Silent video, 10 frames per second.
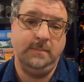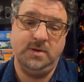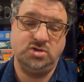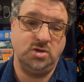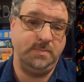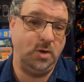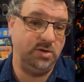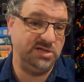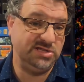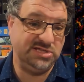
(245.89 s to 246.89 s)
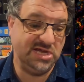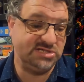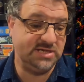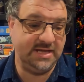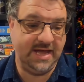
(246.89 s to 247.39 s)
but your opponent
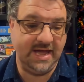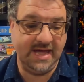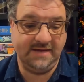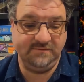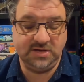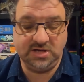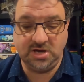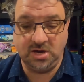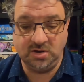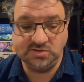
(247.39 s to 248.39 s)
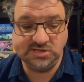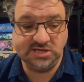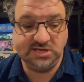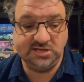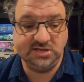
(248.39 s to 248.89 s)
doesn't have any cards
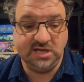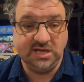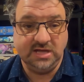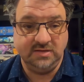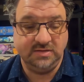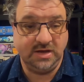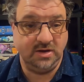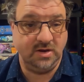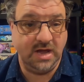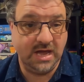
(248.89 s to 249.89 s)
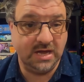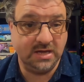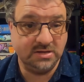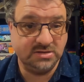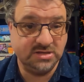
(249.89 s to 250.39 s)
in their
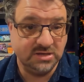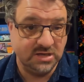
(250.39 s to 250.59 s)
hand